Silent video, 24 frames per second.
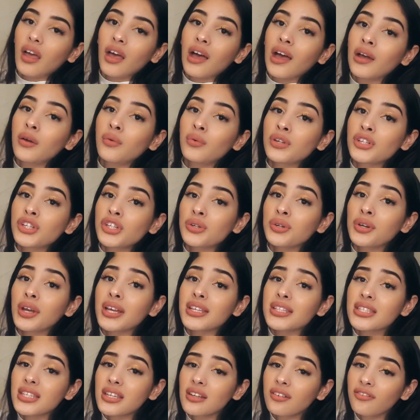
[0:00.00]
I wish you
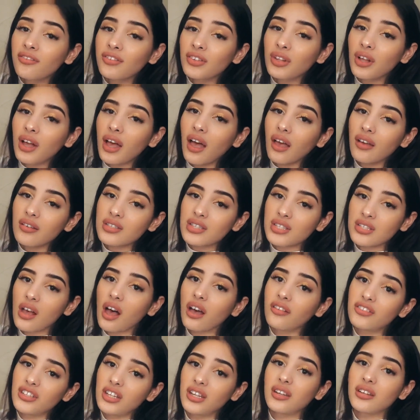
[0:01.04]
guys could feel how
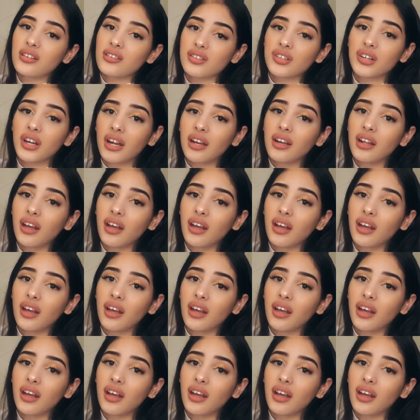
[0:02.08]
soft it is right